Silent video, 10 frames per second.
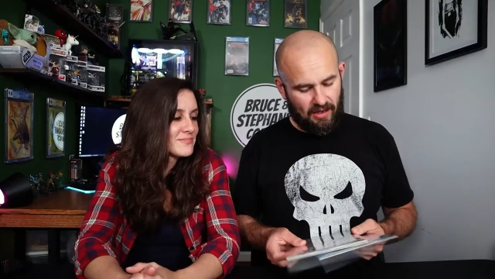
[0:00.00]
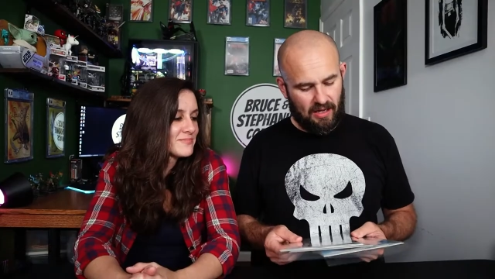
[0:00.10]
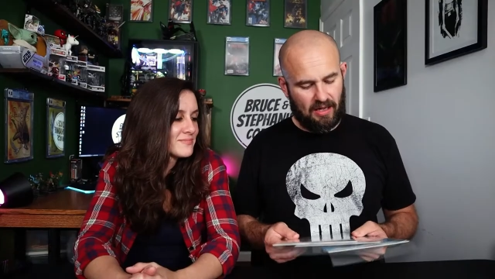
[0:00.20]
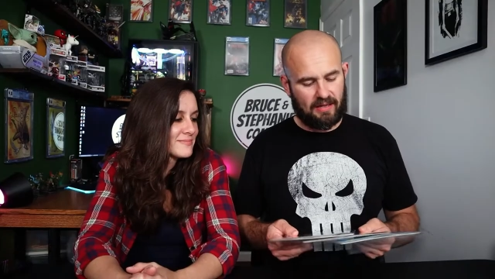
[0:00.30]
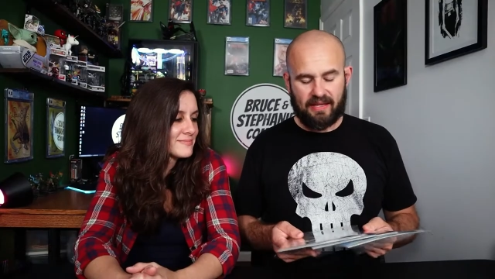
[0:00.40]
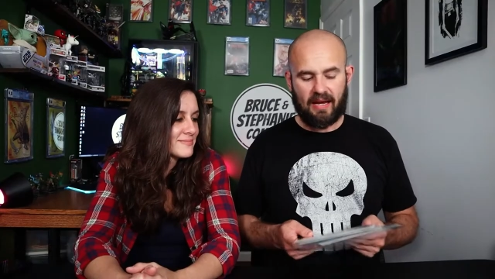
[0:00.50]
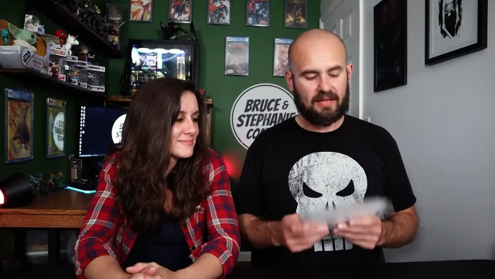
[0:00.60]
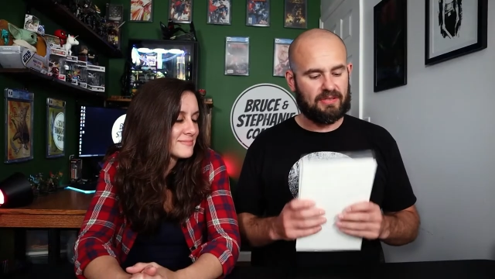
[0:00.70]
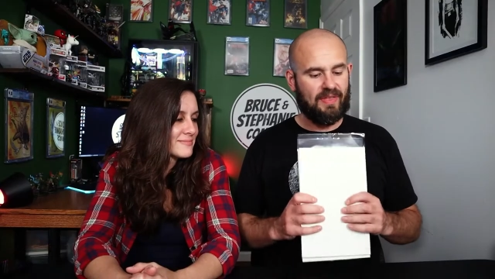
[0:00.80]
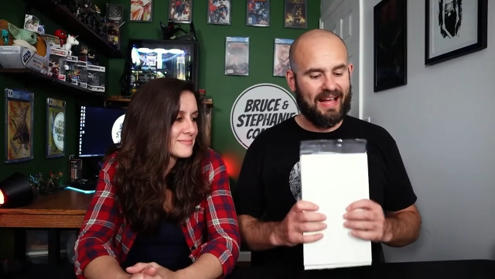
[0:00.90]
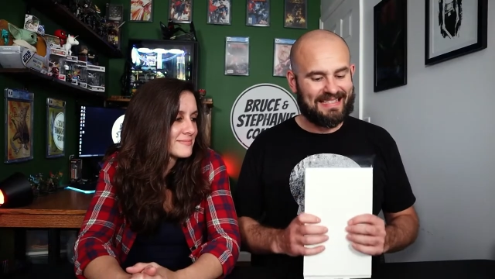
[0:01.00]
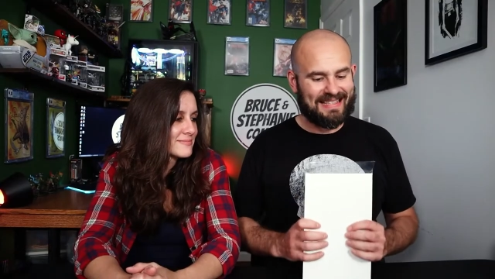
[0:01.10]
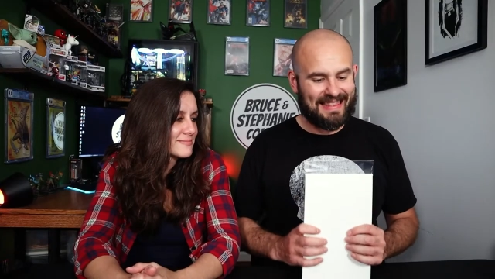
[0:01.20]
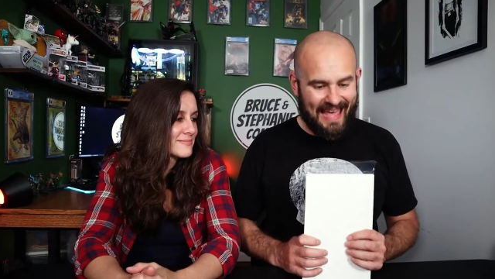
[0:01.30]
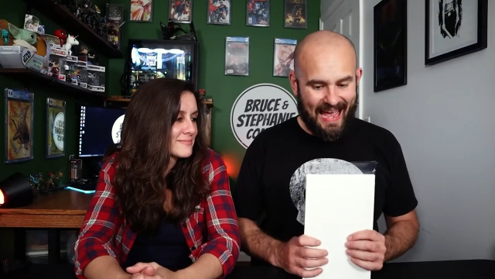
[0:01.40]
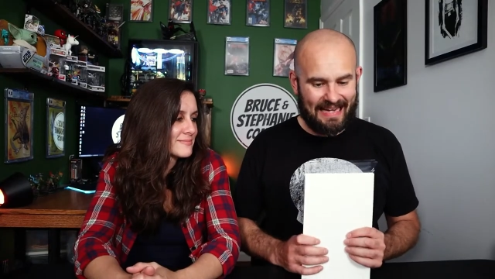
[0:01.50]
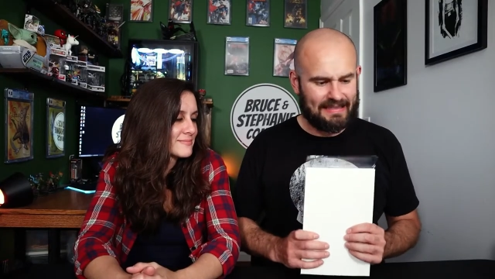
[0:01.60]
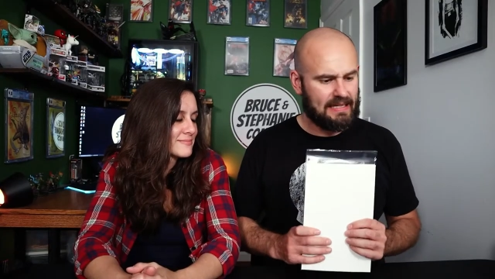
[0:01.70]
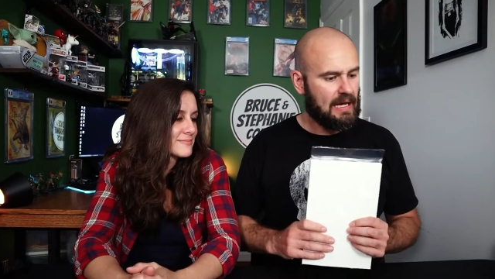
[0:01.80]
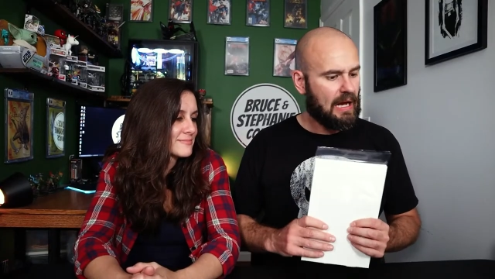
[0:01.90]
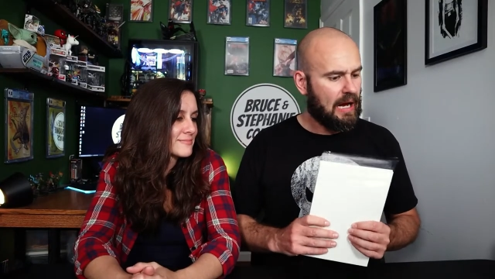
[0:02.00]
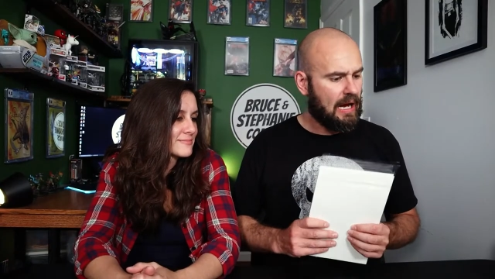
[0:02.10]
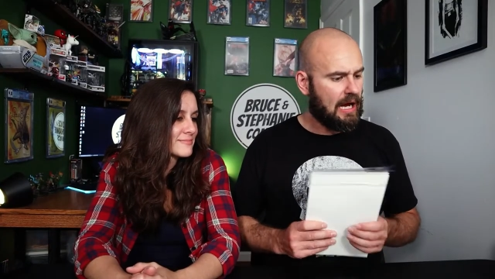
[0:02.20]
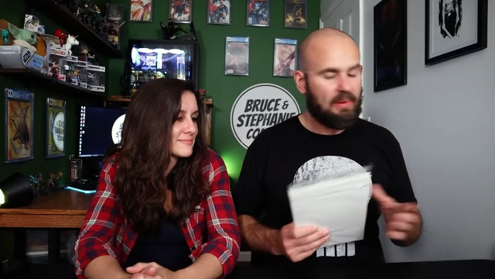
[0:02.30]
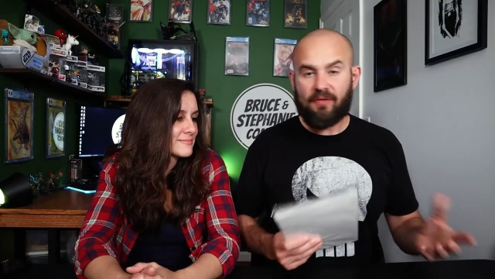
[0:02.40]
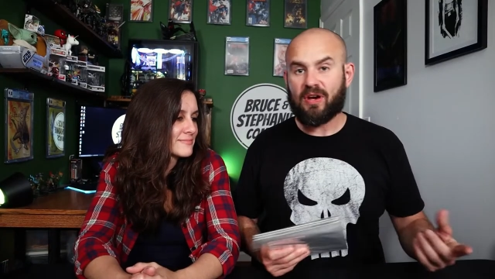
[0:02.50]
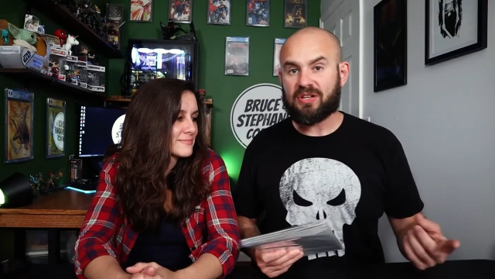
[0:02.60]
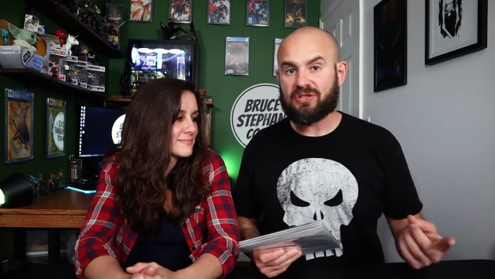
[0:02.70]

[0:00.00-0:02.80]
Speaker 1: Um, yeah, so that's that. Um, if you